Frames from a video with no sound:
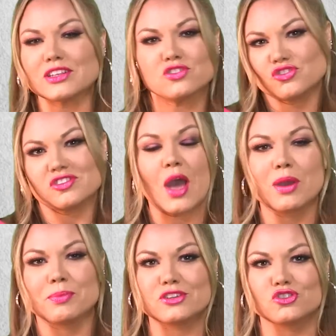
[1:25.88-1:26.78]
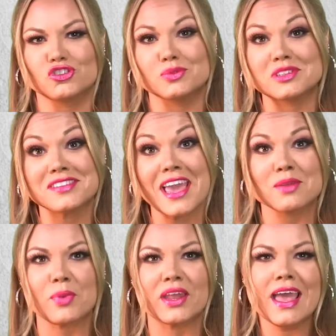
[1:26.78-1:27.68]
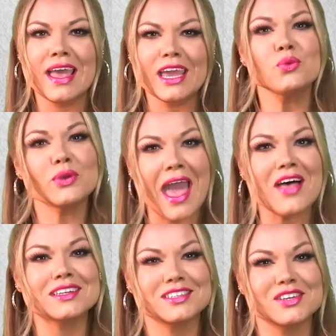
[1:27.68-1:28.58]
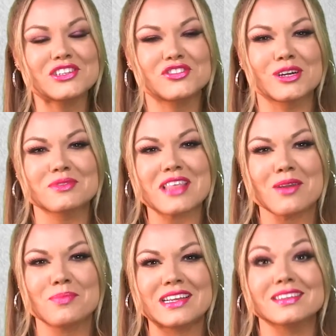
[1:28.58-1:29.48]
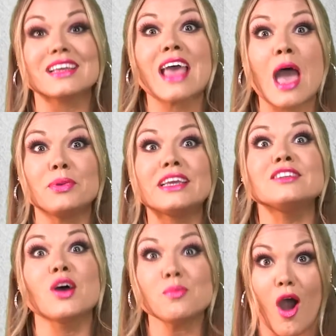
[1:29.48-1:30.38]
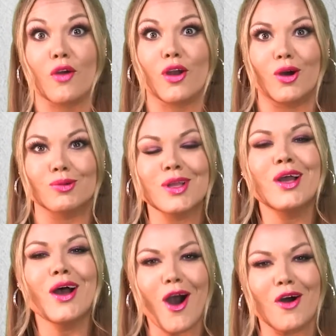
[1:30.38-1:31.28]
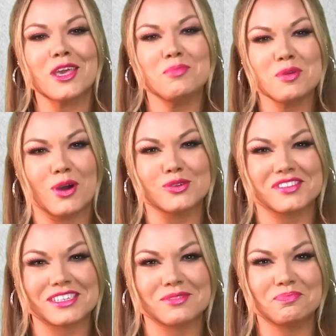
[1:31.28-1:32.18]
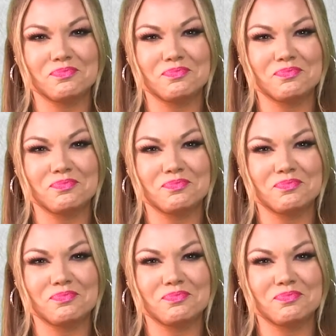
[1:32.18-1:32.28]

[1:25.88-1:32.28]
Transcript: That's just how I picture she would say it, but in reality TV terms, that means it's happening tomorrow. I'll keep you posted.